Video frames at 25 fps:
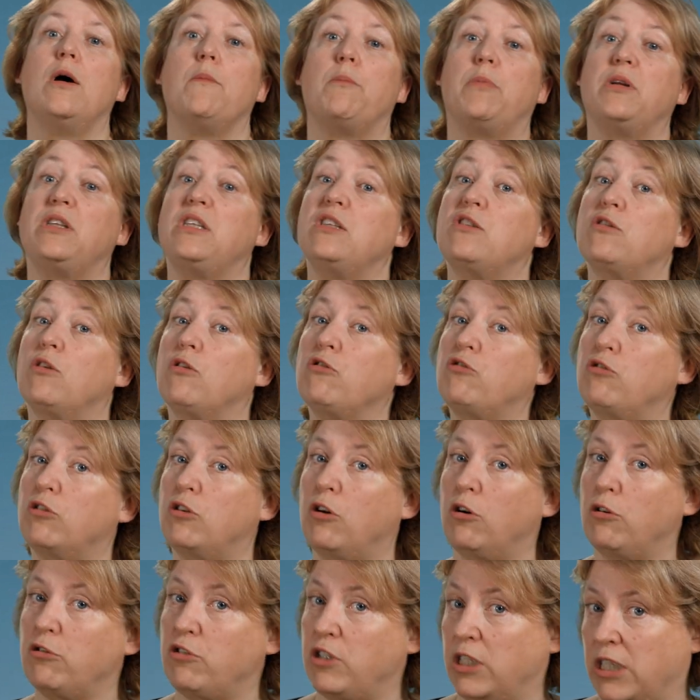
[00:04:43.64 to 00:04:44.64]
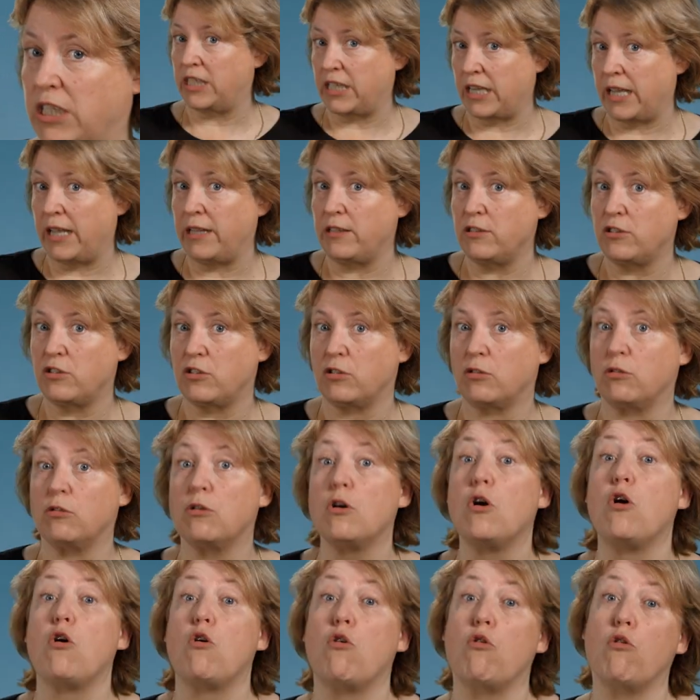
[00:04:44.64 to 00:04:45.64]
But this also goes in cancer,
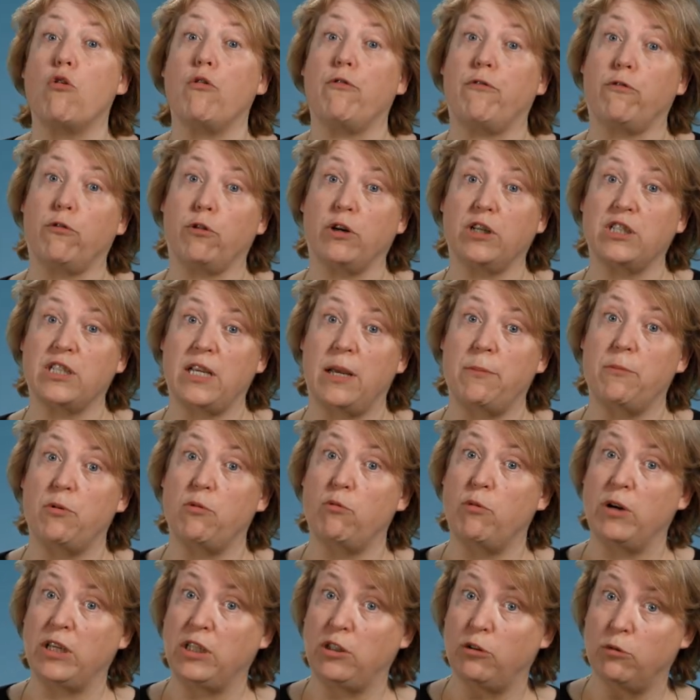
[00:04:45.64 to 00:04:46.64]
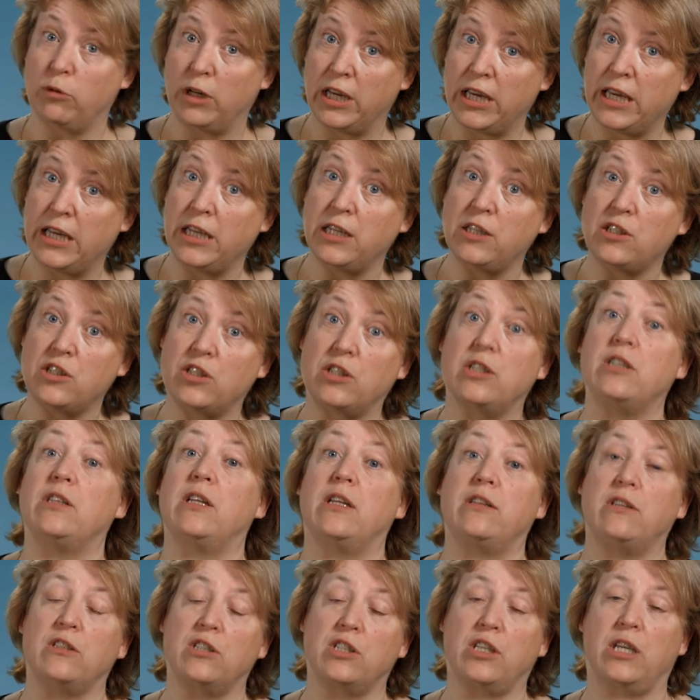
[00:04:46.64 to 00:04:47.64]
or for example, when you age,
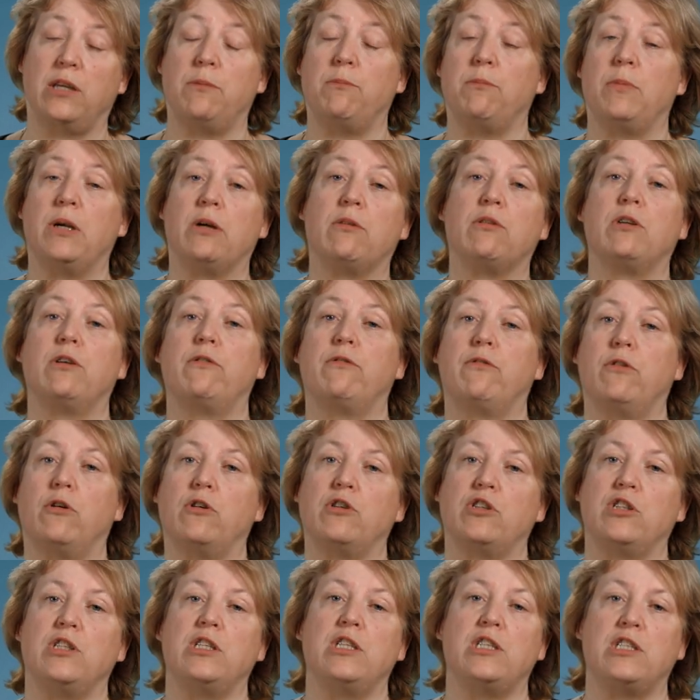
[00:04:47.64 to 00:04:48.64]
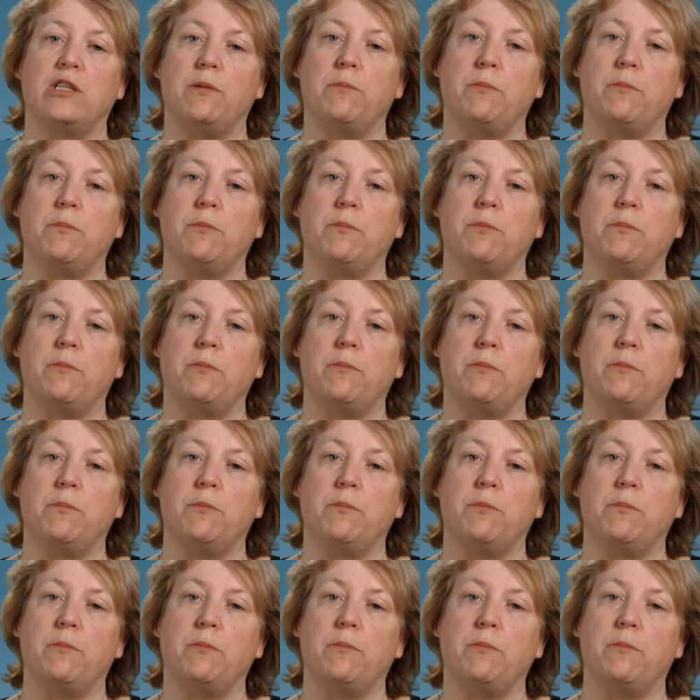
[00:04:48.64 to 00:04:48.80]
that the skin barrier function is